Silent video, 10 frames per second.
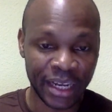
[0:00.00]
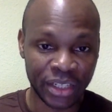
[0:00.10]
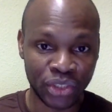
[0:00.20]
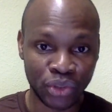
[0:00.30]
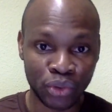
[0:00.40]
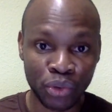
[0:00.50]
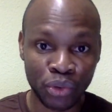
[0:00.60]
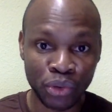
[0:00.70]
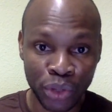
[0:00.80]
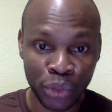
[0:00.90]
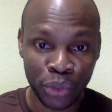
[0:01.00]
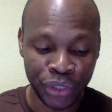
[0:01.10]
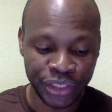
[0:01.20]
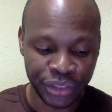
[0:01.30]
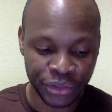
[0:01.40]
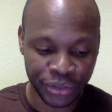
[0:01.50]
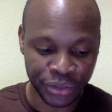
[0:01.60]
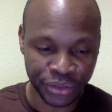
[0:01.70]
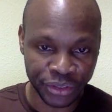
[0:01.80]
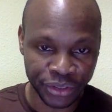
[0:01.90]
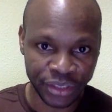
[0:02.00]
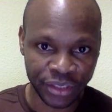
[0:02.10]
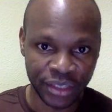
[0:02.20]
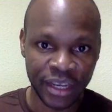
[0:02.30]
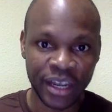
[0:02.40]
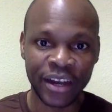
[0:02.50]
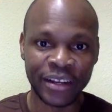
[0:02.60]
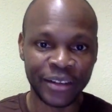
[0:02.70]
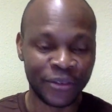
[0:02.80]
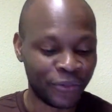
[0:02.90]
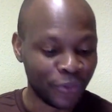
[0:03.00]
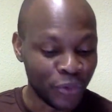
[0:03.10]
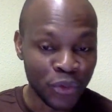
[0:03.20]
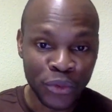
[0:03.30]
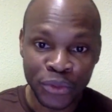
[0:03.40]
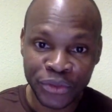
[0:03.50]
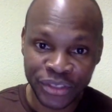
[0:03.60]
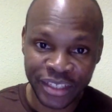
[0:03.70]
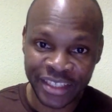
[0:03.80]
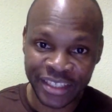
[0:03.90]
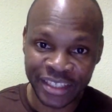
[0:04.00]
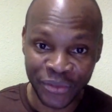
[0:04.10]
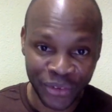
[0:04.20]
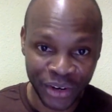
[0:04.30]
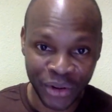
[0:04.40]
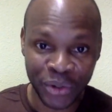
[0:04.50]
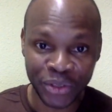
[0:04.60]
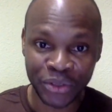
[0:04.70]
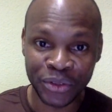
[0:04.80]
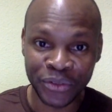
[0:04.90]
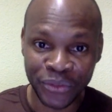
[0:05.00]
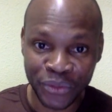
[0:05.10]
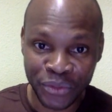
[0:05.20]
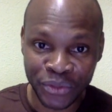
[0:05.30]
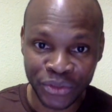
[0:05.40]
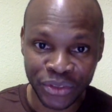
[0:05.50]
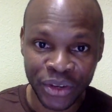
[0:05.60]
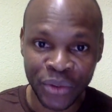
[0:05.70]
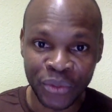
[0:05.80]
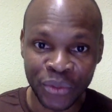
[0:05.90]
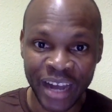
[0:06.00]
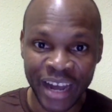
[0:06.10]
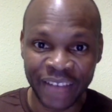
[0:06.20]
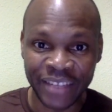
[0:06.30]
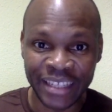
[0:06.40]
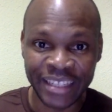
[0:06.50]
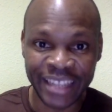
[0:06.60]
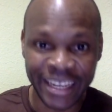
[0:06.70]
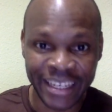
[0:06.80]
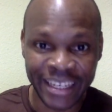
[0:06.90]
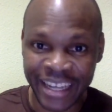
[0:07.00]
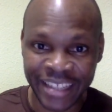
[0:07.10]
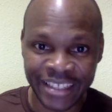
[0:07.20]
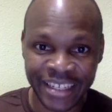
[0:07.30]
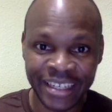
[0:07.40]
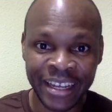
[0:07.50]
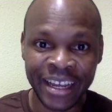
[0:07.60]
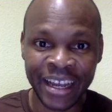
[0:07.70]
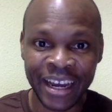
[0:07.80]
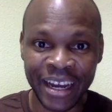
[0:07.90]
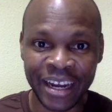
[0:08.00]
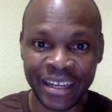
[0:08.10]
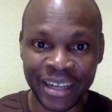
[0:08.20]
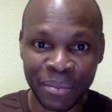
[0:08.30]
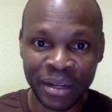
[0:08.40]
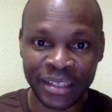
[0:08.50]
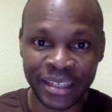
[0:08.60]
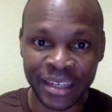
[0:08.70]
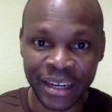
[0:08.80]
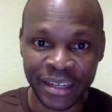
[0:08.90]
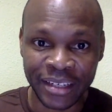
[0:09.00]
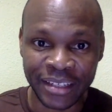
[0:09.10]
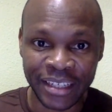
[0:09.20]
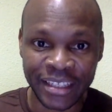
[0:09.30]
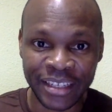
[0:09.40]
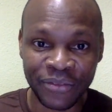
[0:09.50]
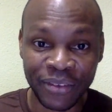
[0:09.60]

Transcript: social rituals, the foods, the different cultural foods. We have the delicacy, my native